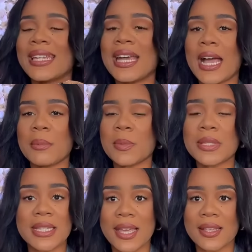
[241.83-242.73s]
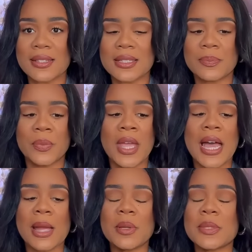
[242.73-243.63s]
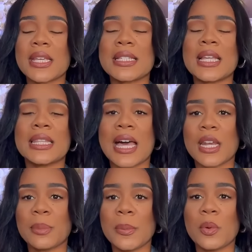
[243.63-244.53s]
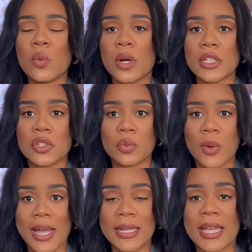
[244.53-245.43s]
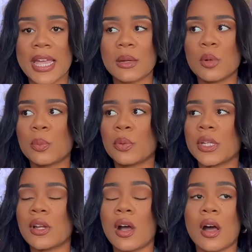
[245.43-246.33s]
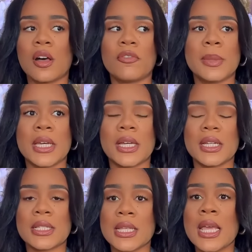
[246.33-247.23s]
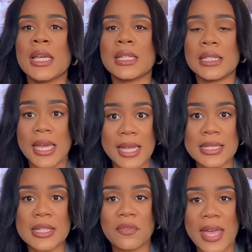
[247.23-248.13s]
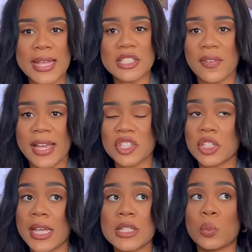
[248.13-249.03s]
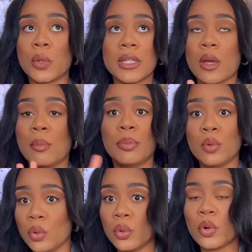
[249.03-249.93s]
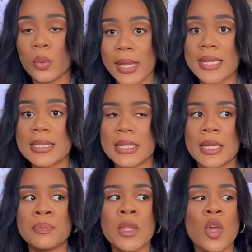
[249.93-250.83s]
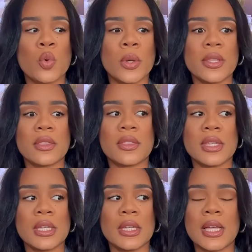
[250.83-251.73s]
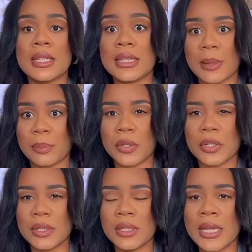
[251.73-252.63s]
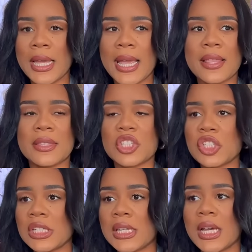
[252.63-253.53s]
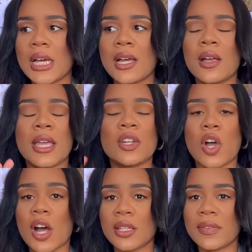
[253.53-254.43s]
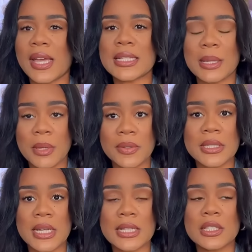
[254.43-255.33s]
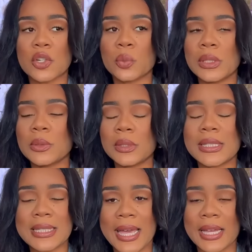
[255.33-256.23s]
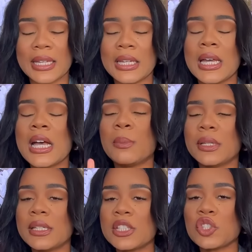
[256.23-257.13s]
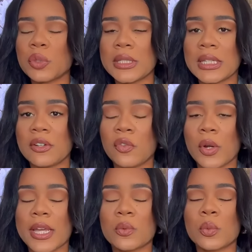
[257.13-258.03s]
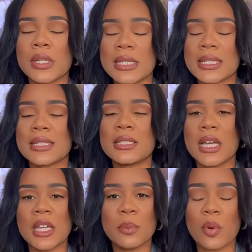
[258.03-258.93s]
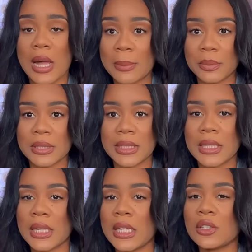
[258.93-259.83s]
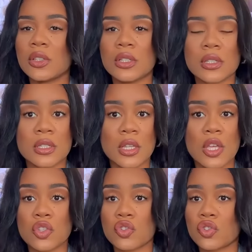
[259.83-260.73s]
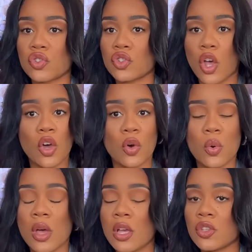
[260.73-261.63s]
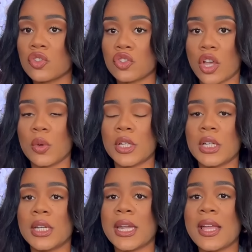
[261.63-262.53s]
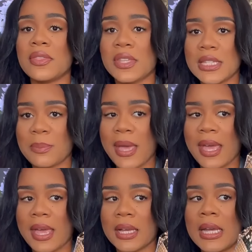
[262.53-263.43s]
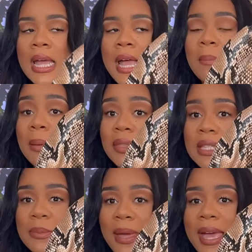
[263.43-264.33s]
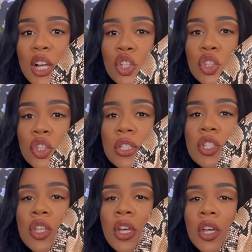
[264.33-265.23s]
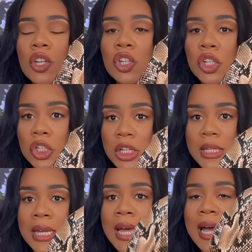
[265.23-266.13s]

and i'm obsessed I'm obsessed. A lot of people want to write animal print off because yes, fast fashion has went boohoo crazy with the leopard and the cheetah and all of that. Some of it does look really, really tacky, but it is trending for a reason. Done properly, it looks so, so good. And this bag, baby, this bag looks good.